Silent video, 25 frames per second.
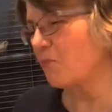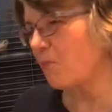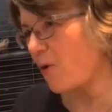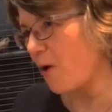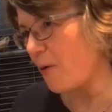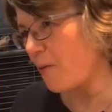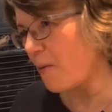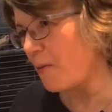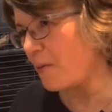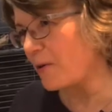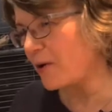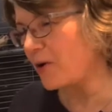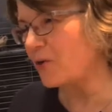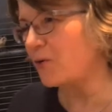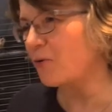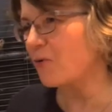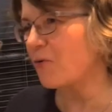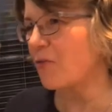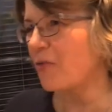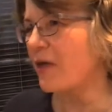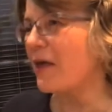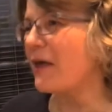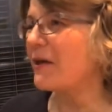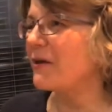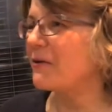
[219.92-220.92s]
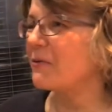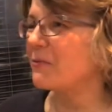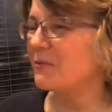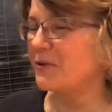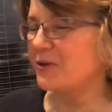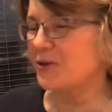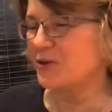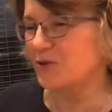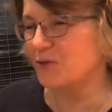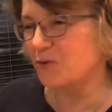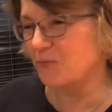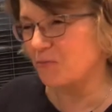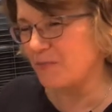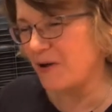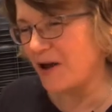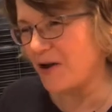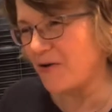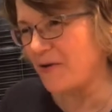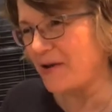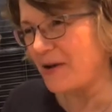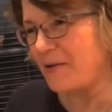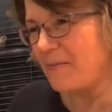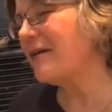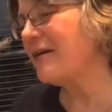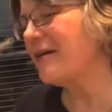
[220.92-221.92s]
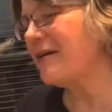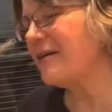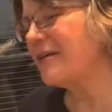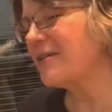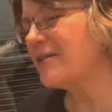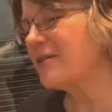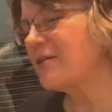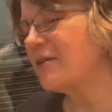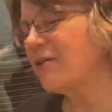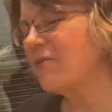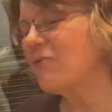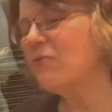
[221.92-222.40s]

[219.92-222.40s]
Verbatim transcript: probably you think we should bury is uh,